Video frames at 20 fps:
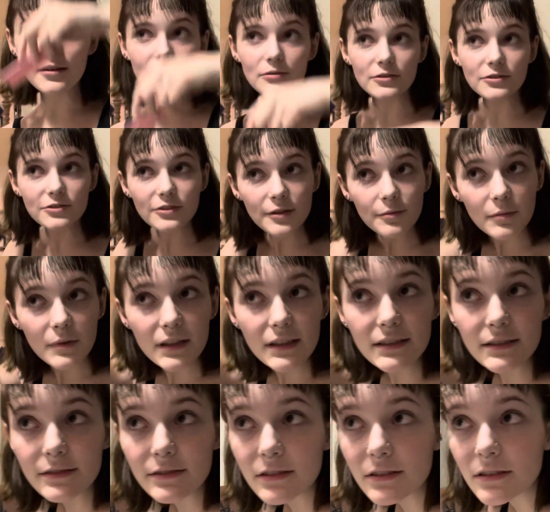Trim
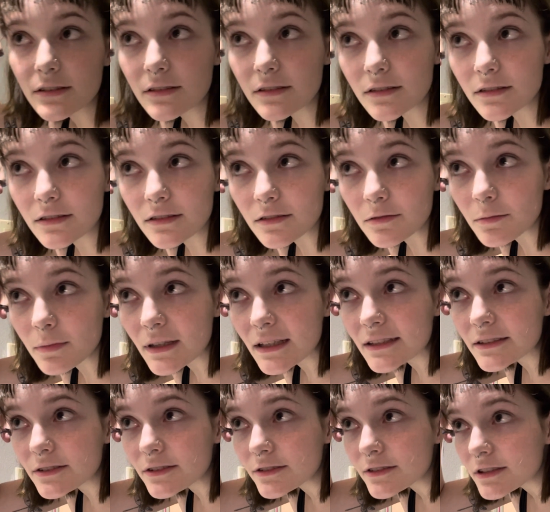these little
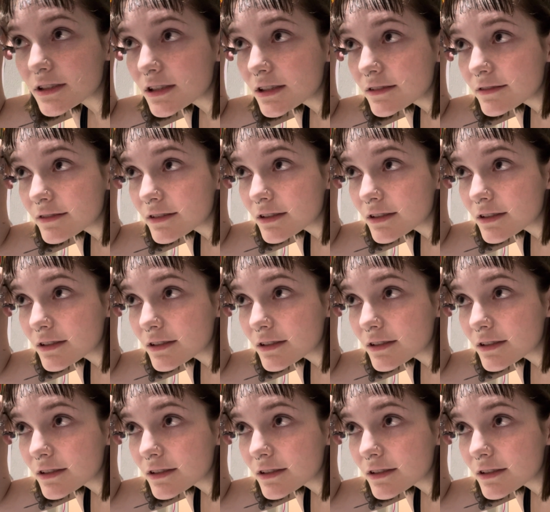bastards off.